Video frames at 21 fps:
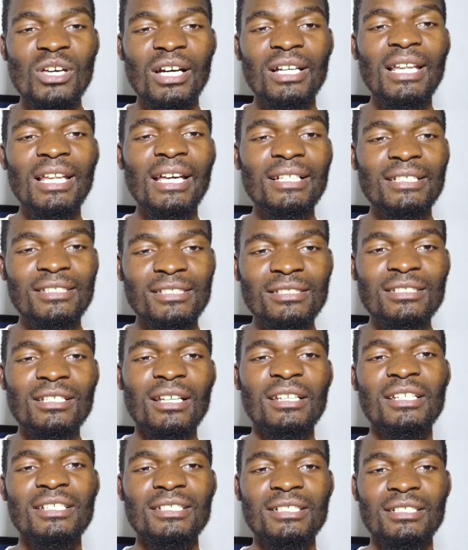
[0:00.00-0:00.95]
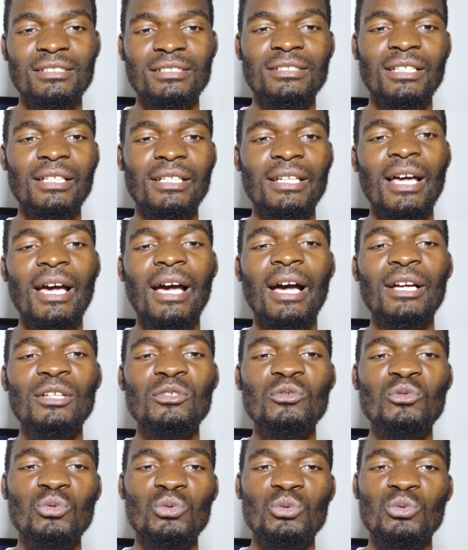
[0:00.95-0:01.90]
there are like strategies that I
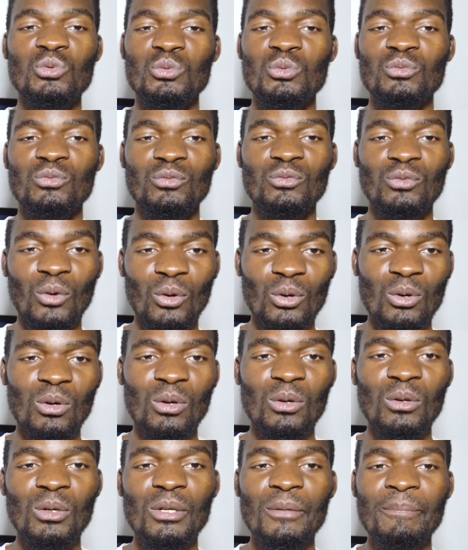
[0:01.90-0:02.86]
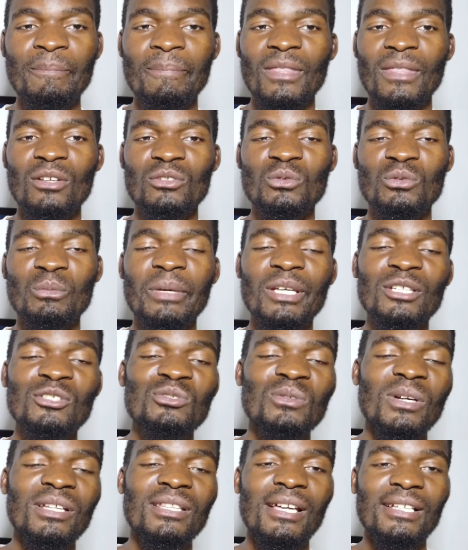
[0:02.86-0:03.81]
had to follow to make
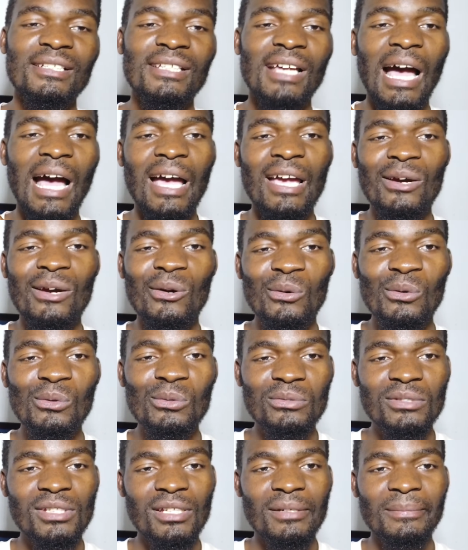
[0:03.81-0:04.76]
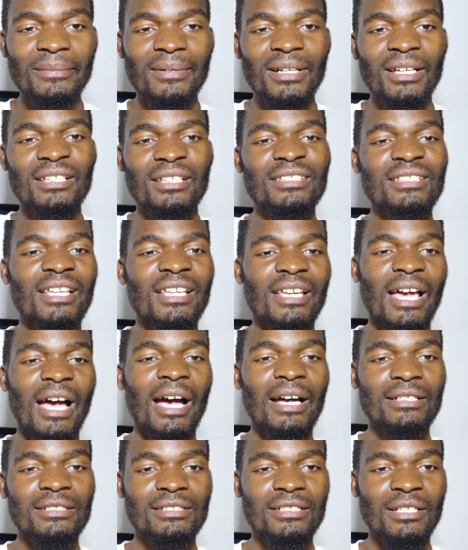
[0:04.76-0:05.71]
sure that I hook them and they
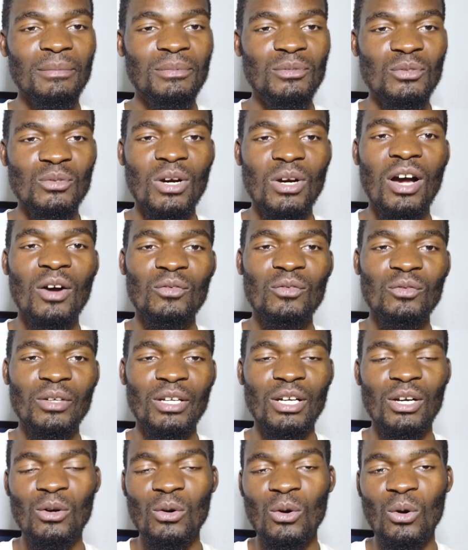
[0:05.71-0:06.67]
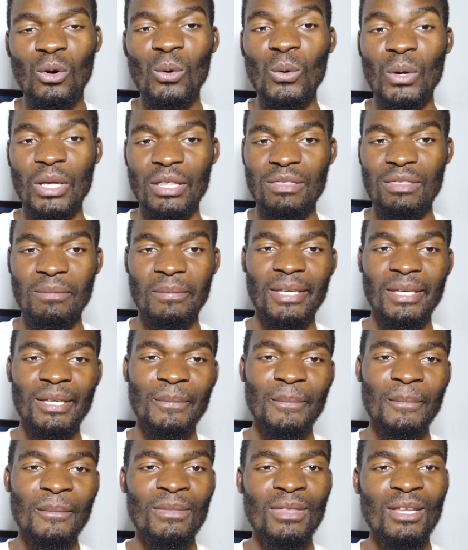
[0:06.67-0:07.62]
accept to have a call with
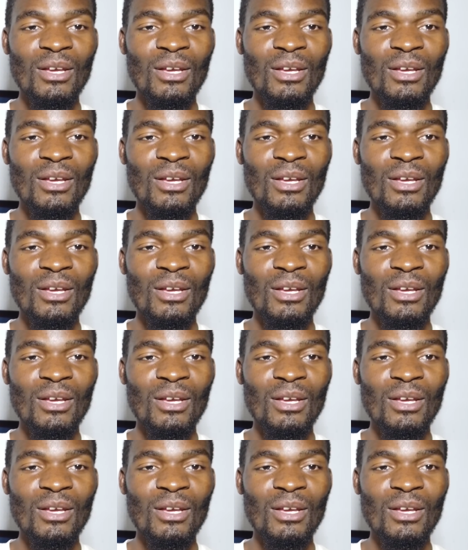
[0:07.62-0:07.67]
me.